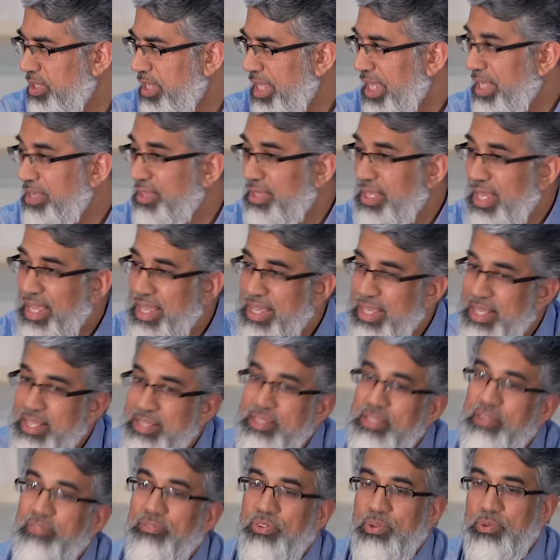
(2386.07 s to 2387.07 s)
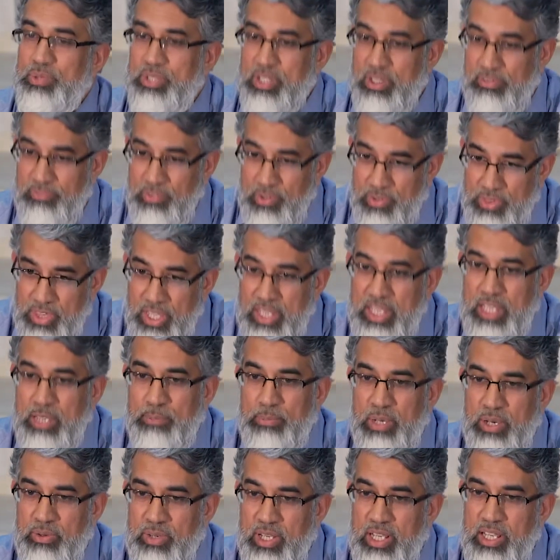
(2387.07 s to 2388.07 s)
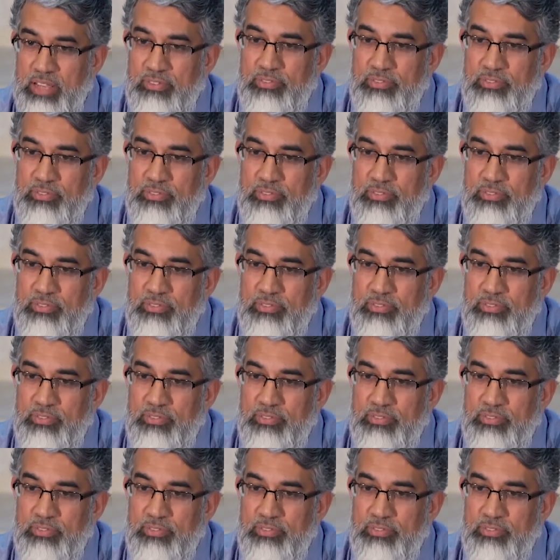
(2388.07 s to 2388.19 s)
And that is the future, if you think about it.